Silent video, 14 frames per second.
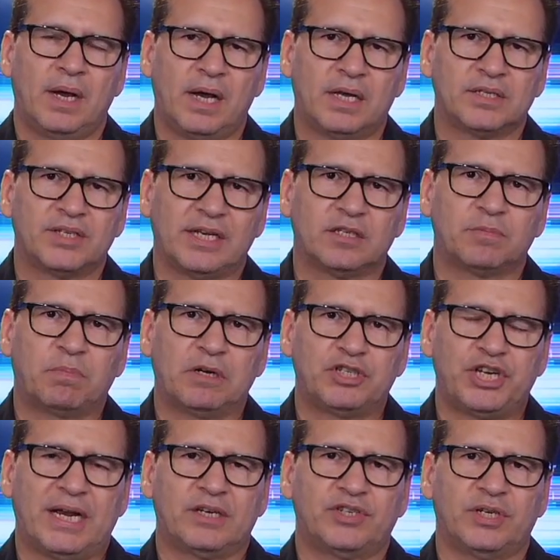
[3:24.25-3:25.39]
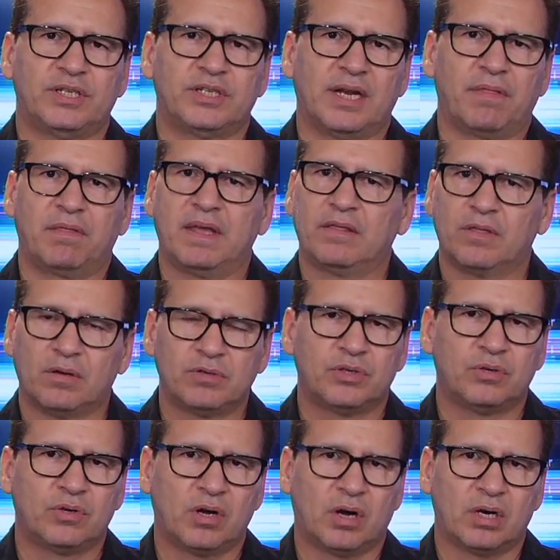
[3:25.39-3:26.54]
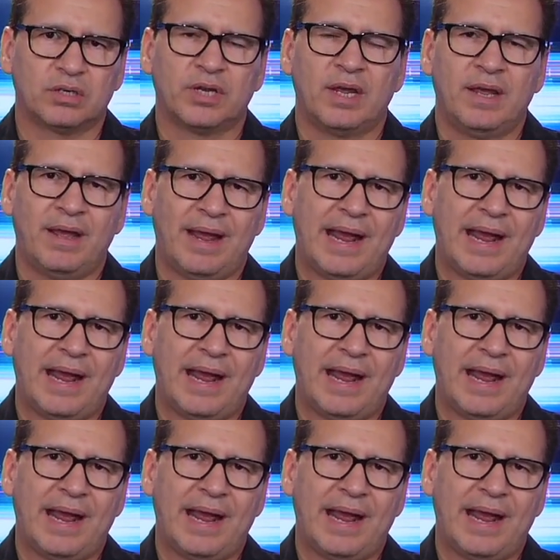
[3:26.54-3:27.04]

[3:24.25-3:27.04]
Uh, sales projections, and I think those two cars